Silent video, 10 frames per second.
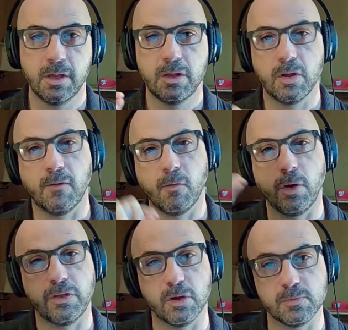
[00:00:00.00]
to
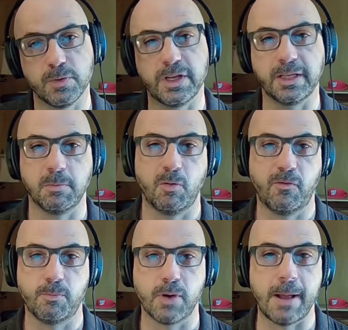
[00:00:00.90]
avoid those predictable
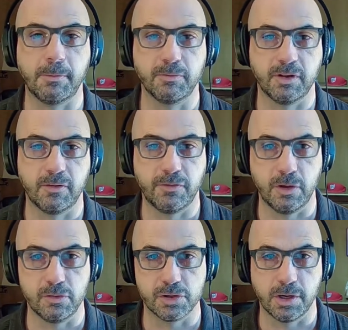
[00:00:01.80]
problems in the
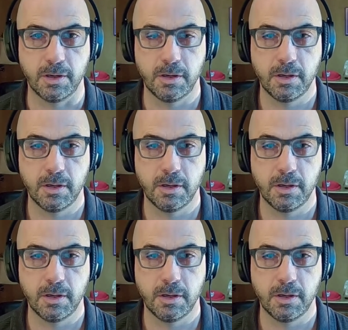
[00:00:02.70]
future.